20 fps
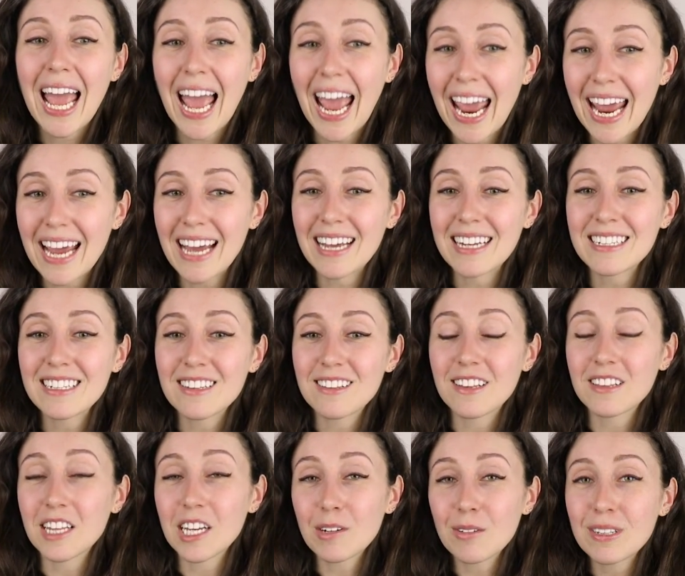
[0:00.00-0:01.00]
and
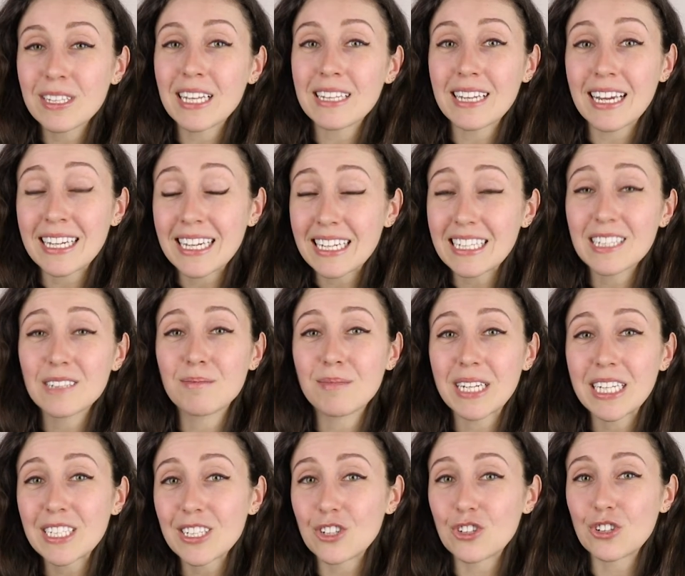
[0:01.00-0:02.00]
the liquid that they needed
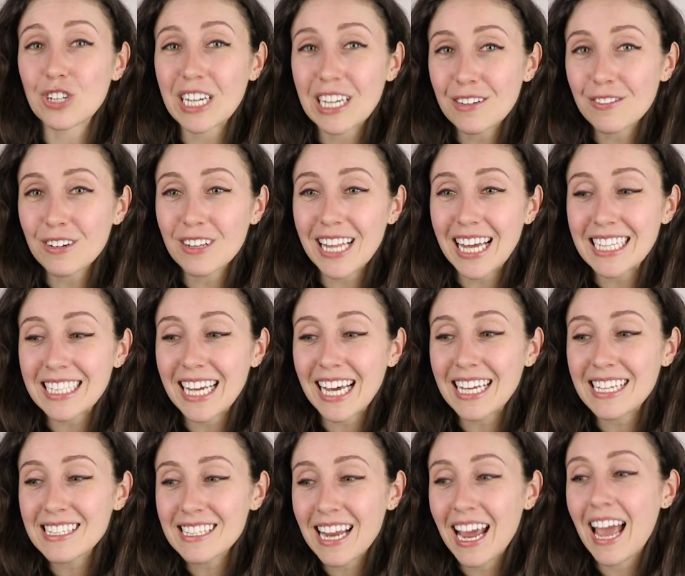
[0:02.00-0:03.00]
me to drink for that
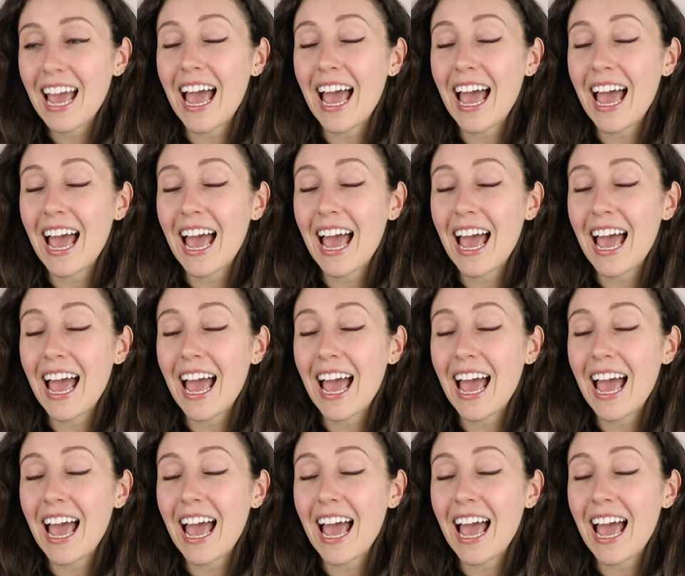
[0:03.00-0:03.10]
test